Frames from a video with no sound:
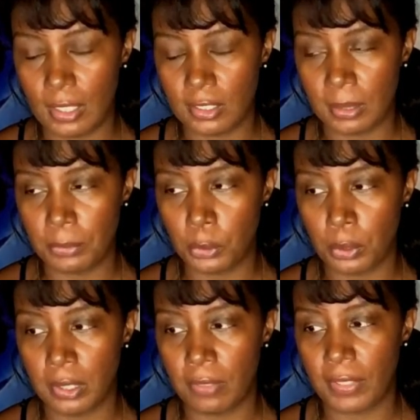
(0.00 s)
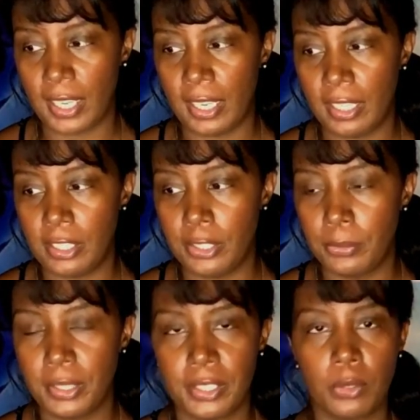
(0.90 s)
some sort of a
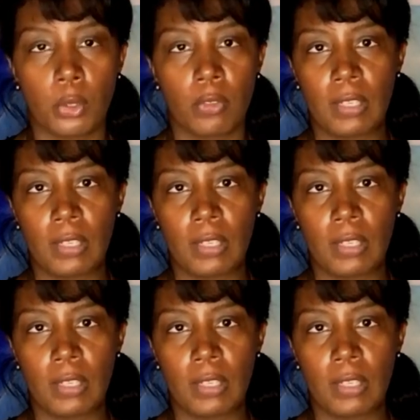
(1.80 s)
union or